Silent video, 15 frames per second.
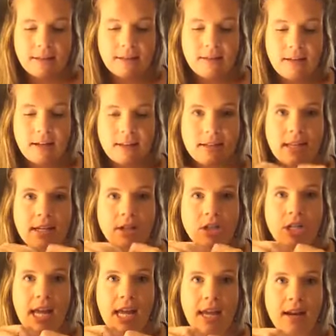to us that
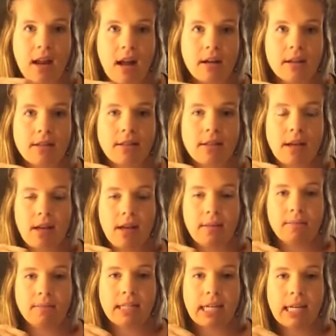Shay Knox
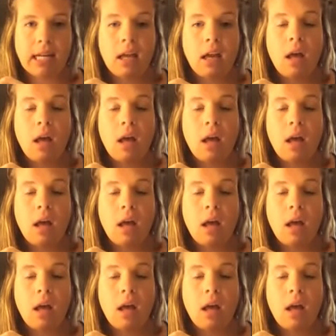did.